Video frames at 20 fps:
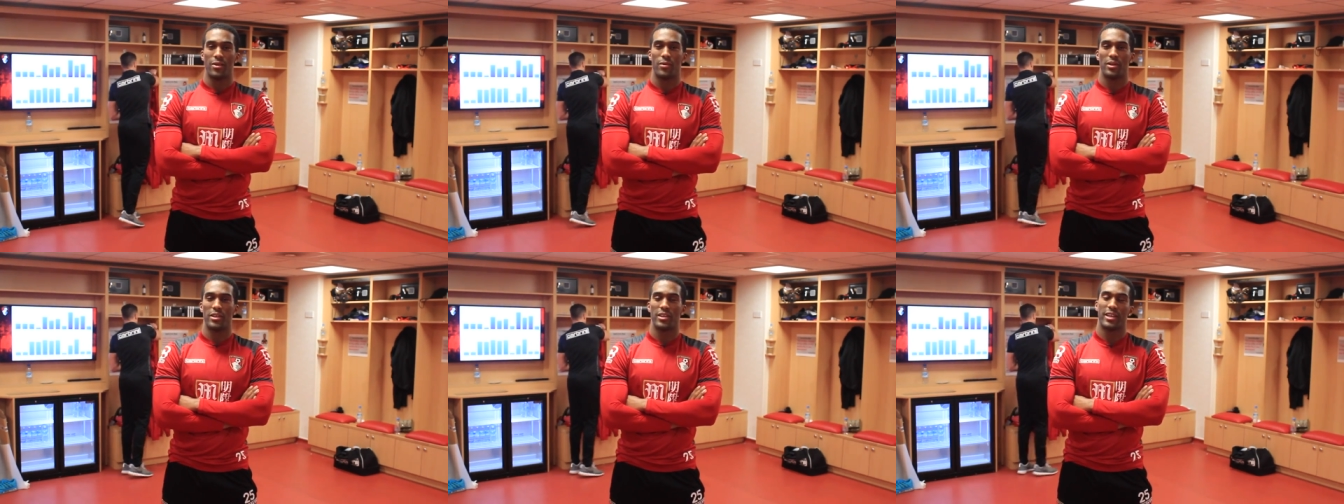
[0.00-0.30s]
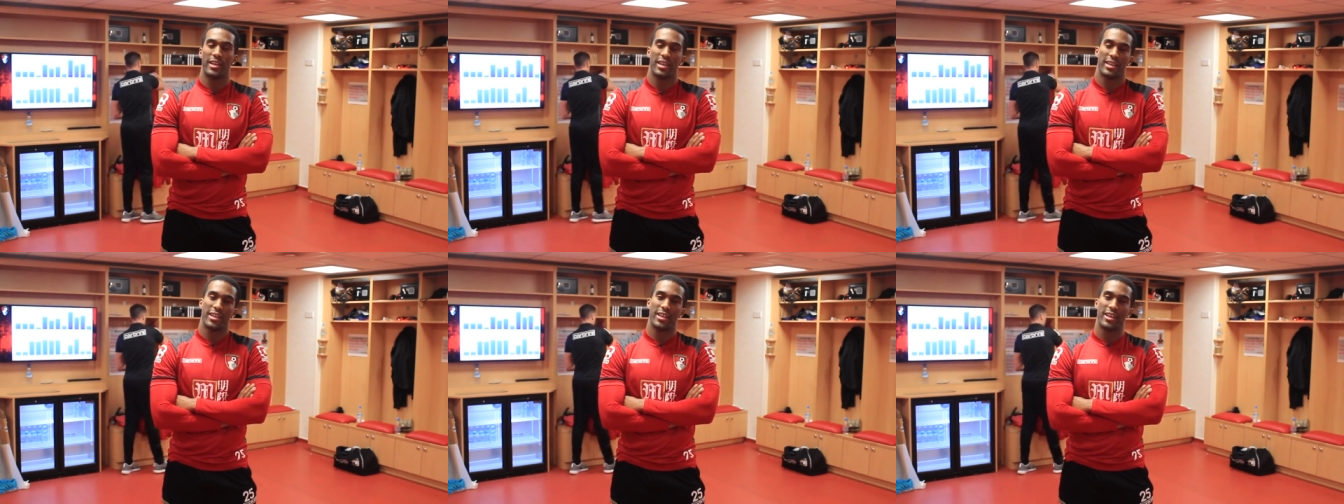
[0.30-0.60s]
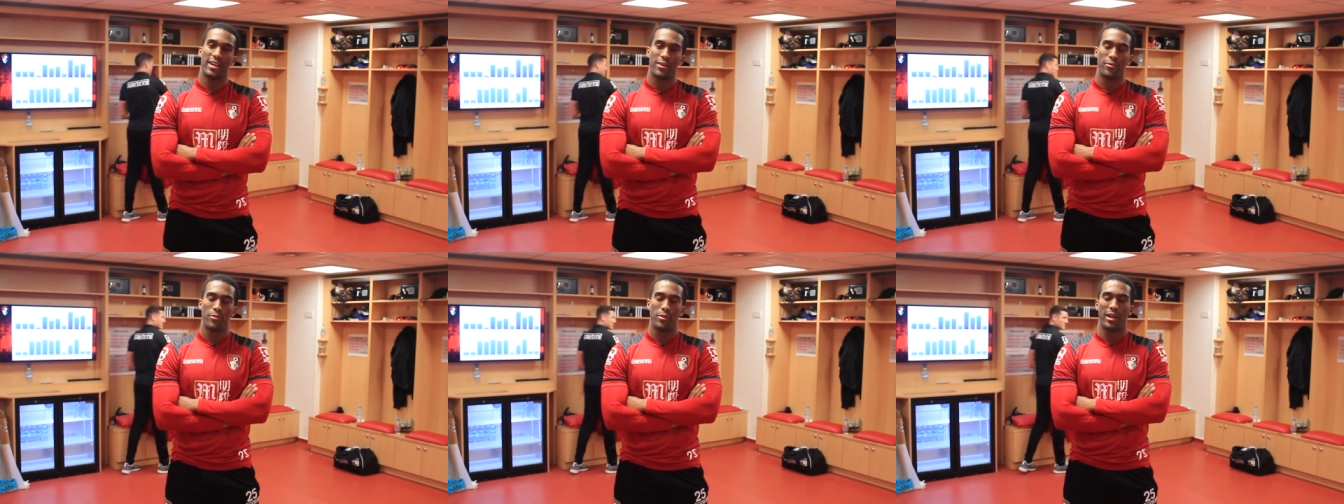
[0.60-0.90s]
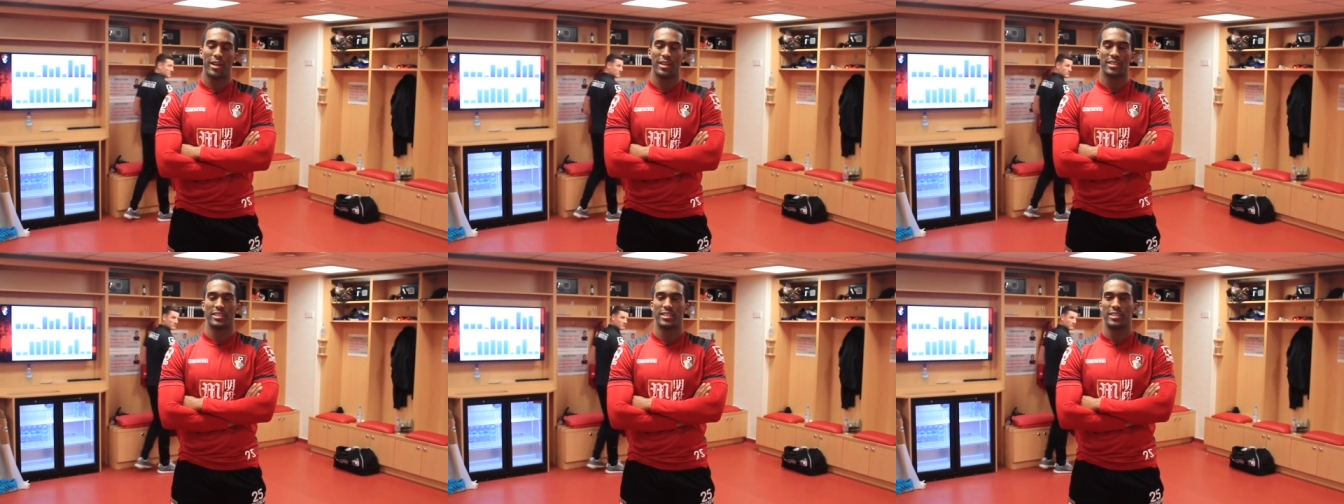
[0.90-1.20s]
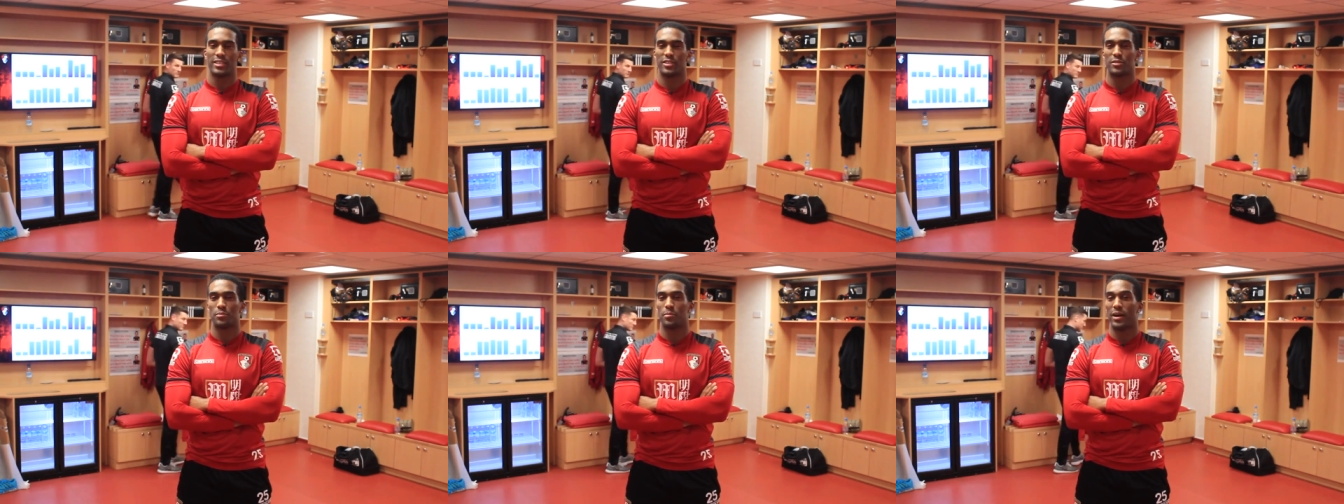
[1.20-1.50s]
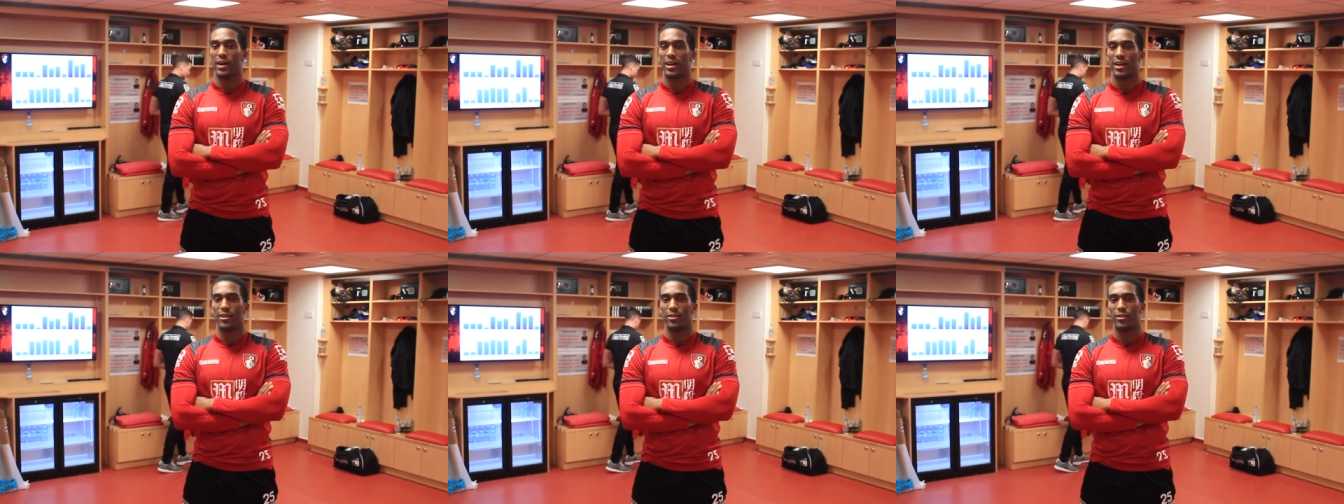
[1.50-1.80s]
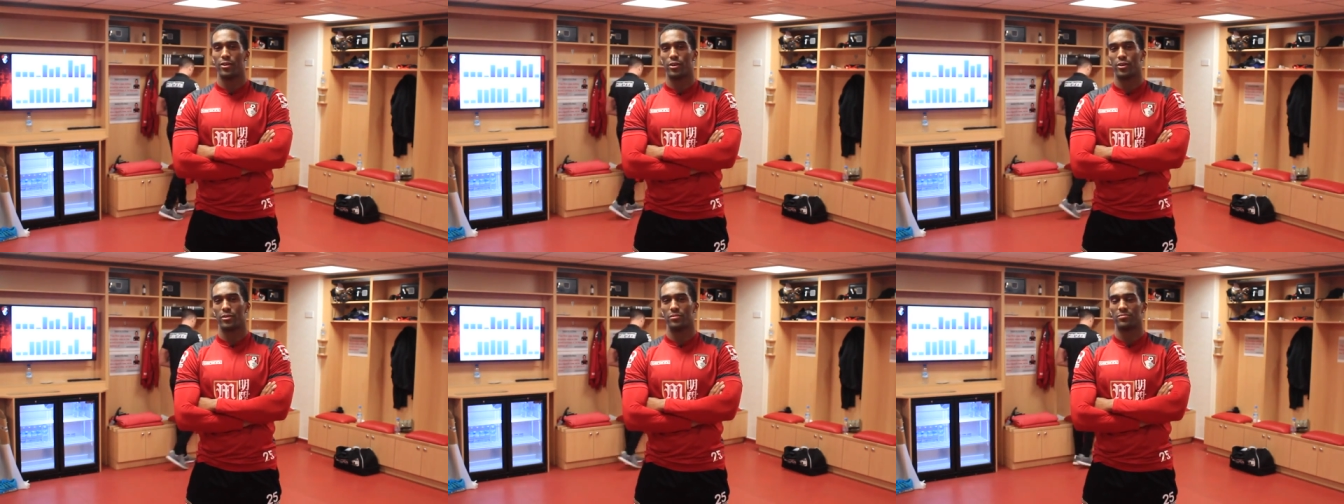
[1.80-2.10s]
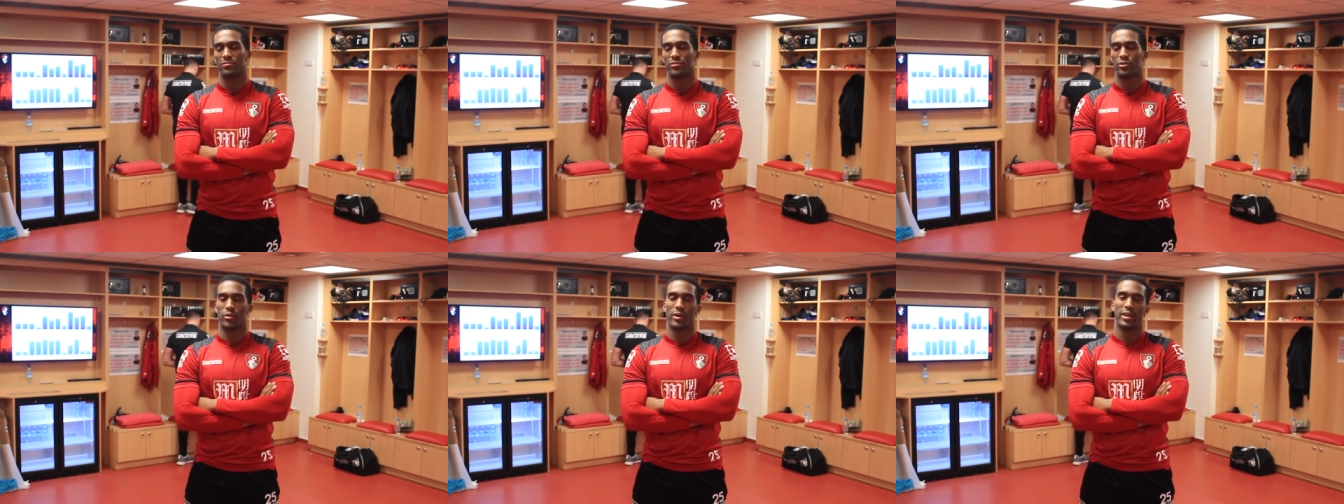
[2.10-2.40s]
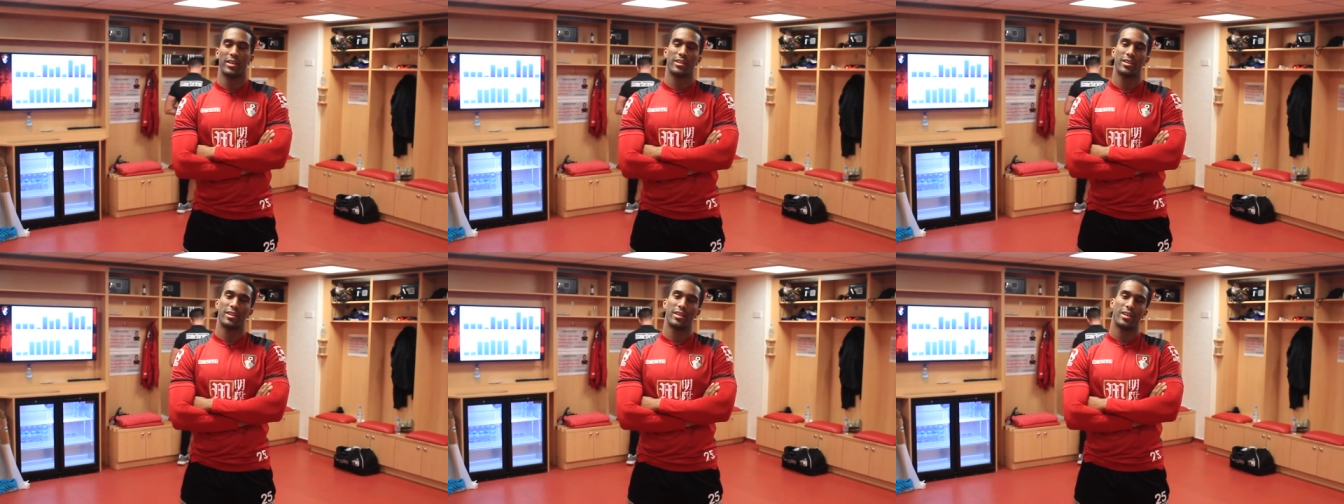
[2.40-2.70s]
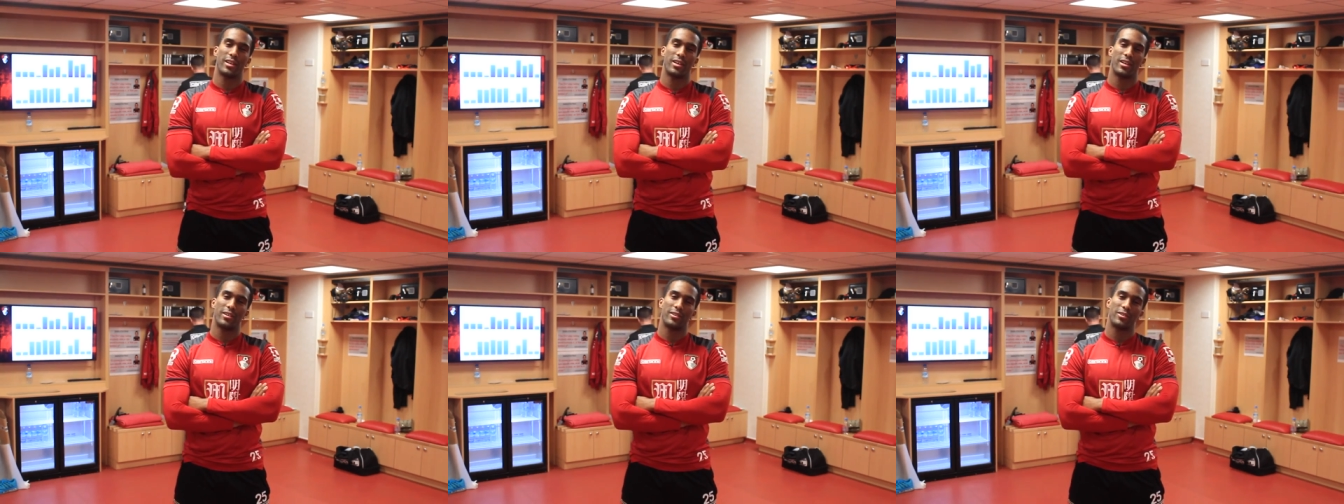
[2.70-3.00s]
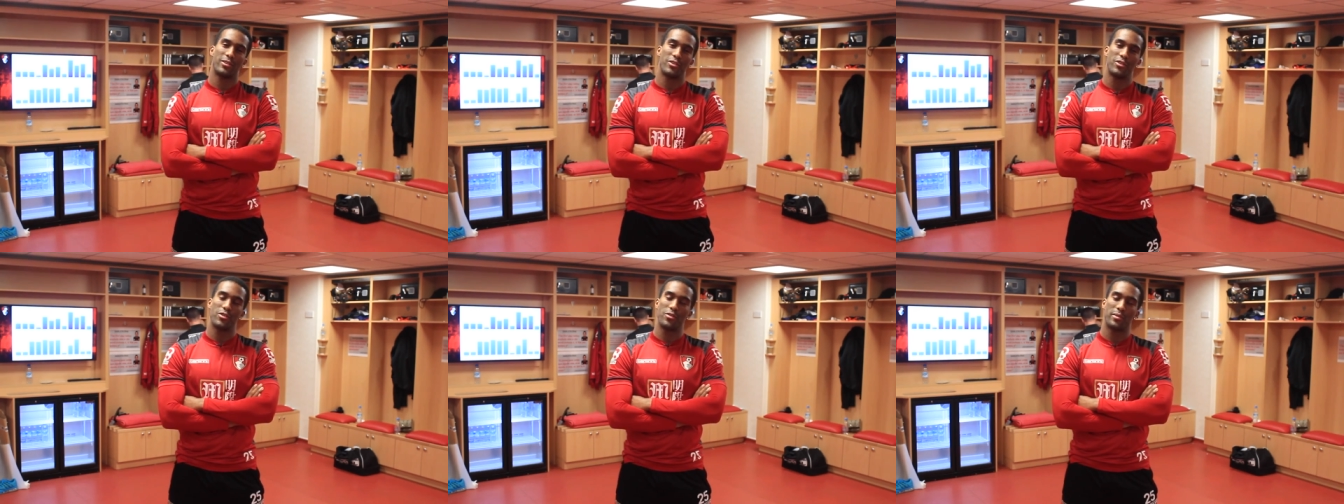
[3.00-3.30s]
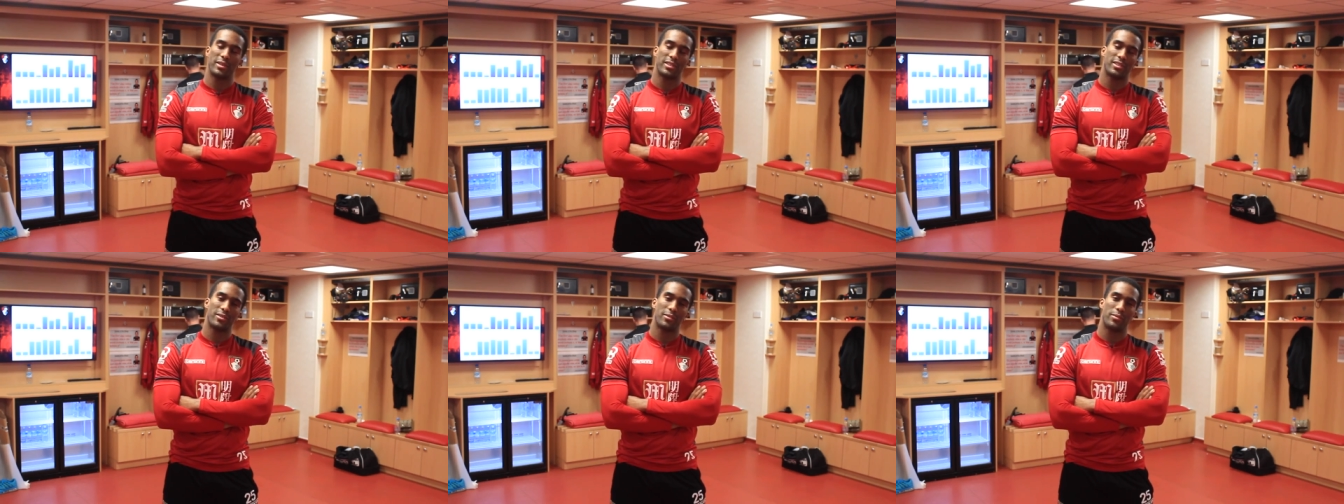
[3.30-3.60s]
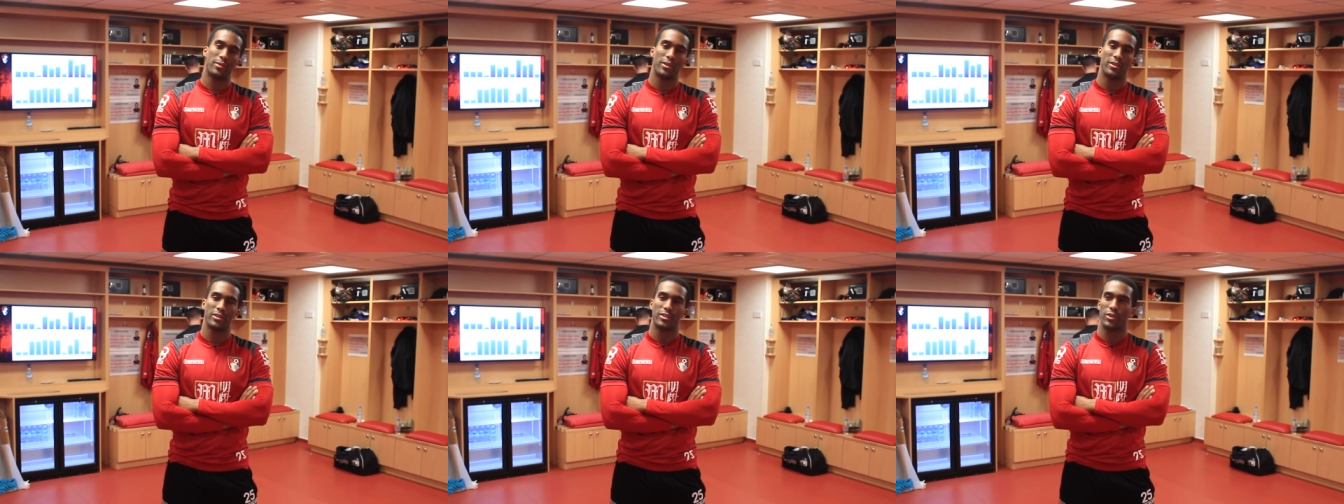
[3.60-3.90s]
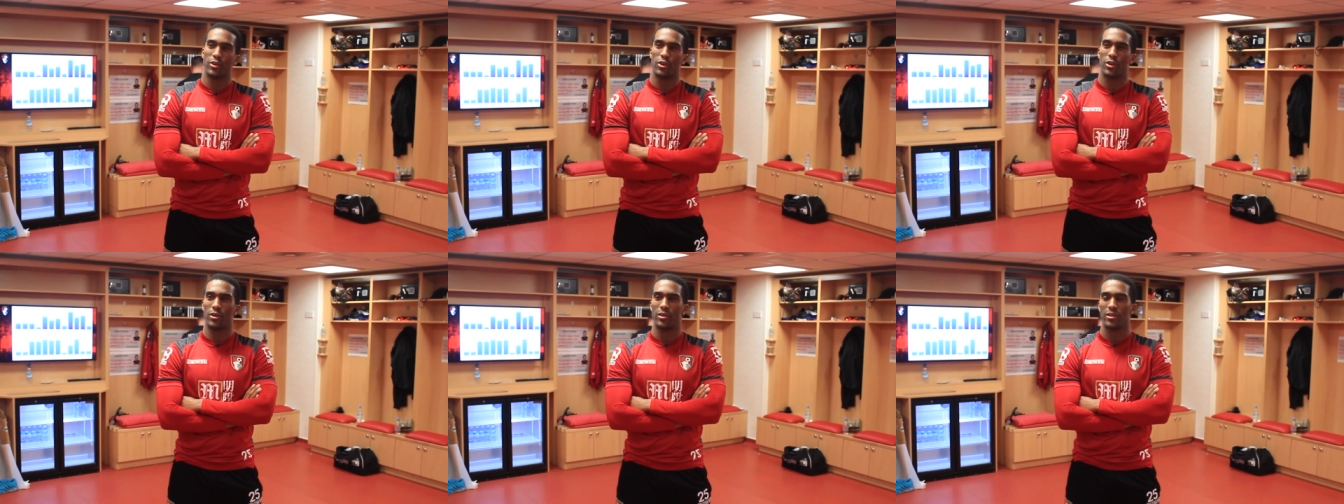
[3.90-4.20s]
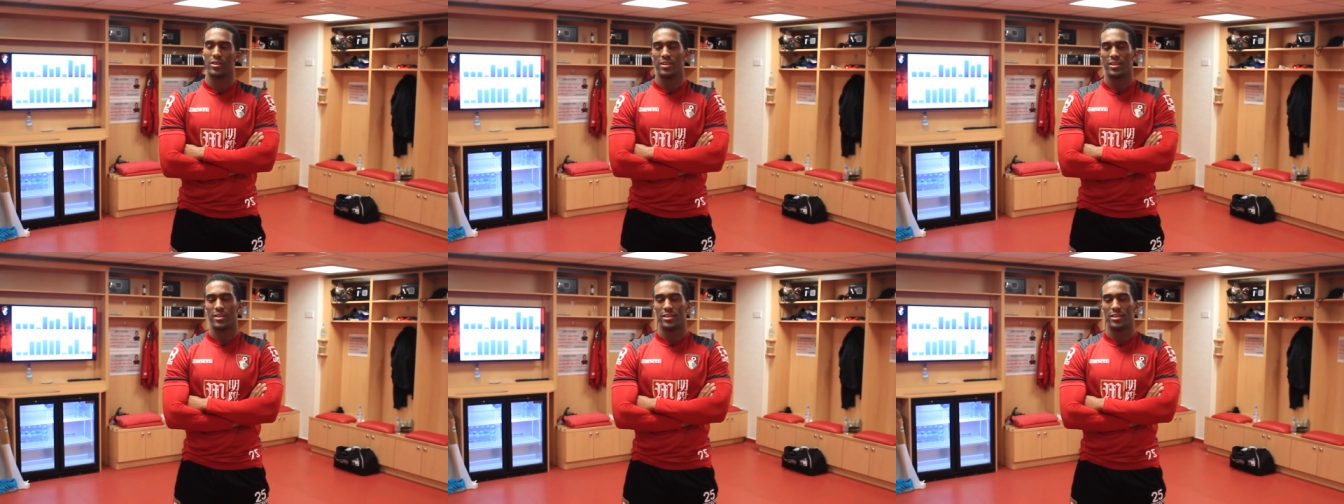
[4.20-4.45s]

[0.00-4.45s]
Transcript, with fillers: where you can relax in the spa or try the new restaurant or